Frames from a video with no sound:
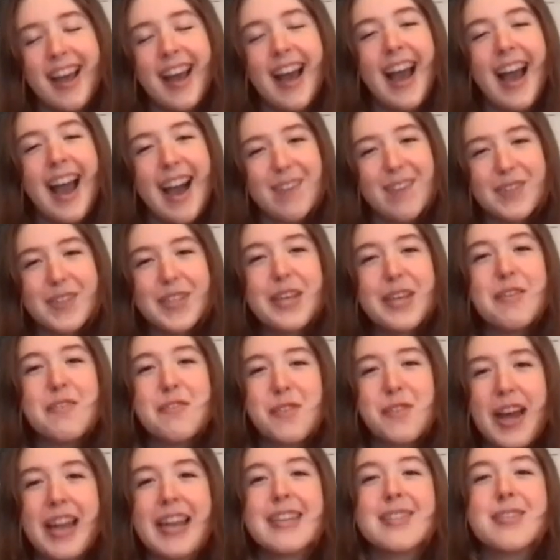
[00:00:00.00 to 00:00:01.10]
I have to give
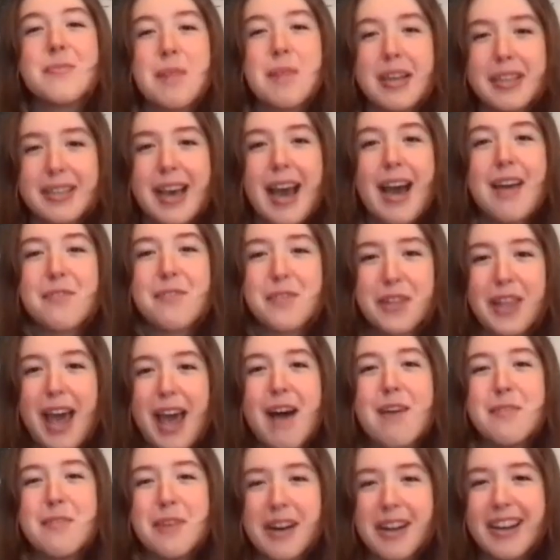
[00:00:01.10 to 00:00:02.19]
credit to my dad for
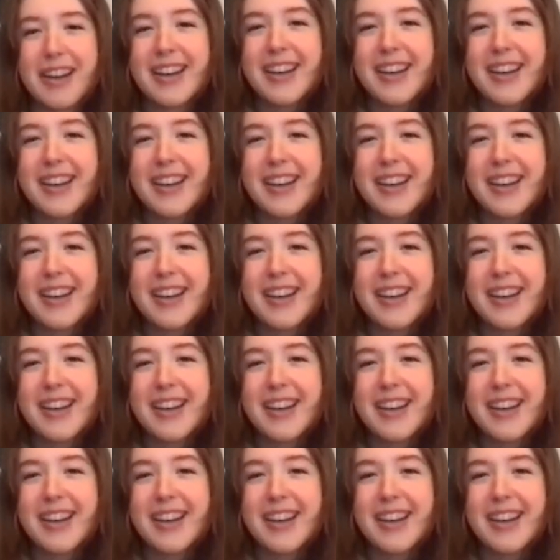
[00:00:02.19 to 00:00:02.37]
that one.